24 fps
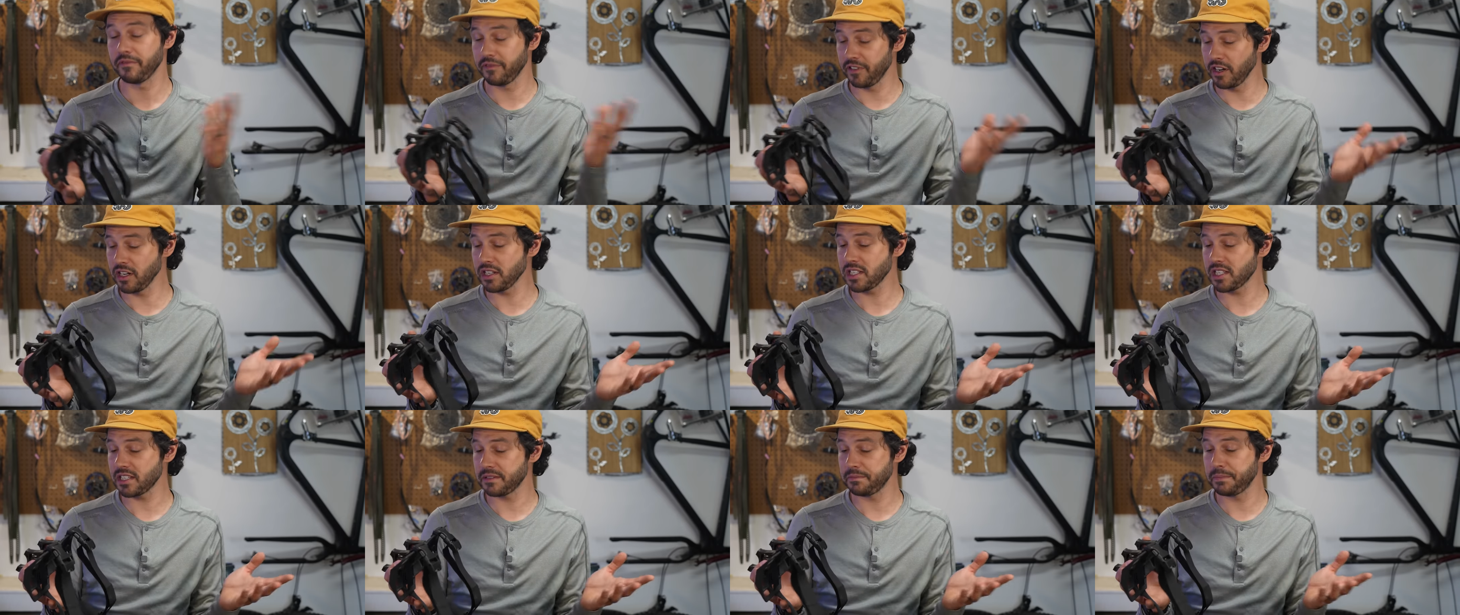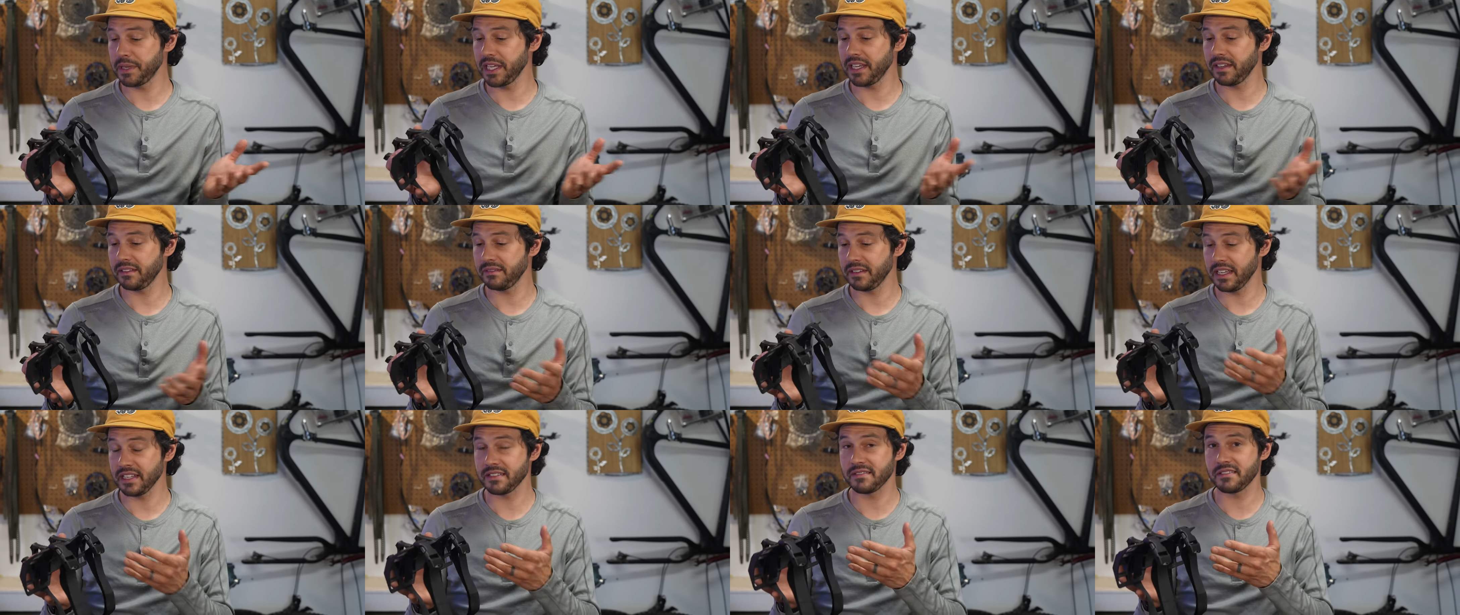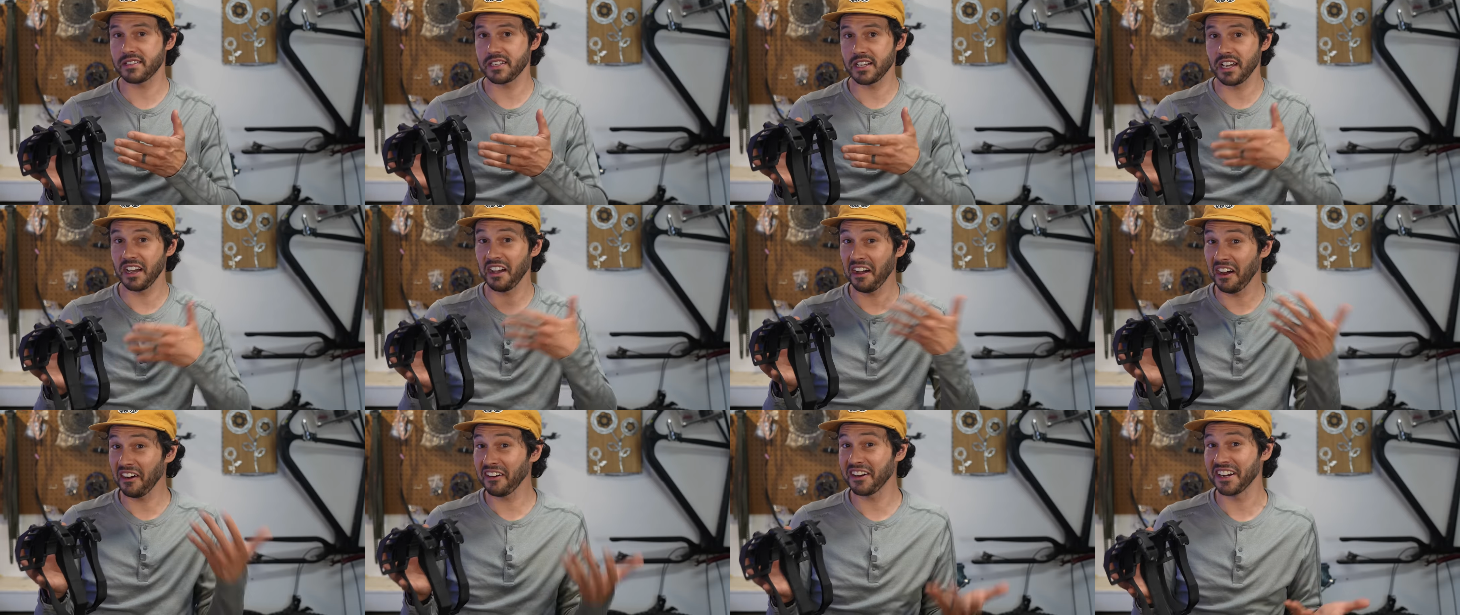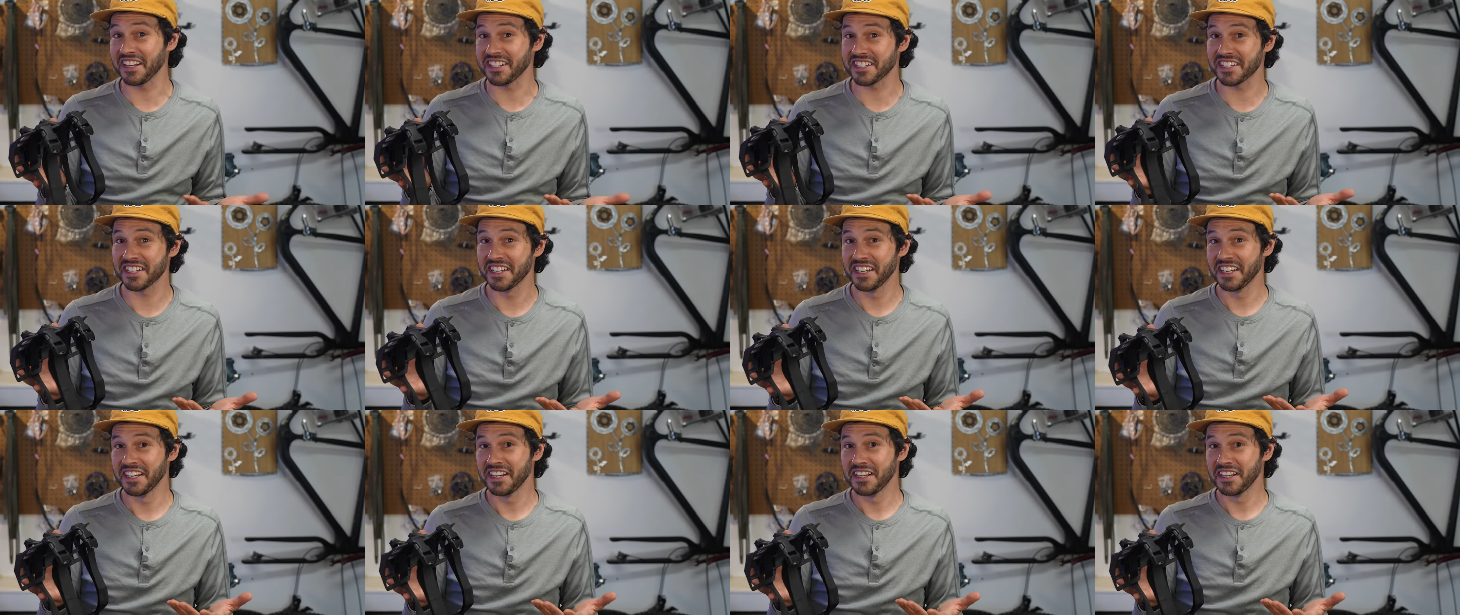First being it's a harness.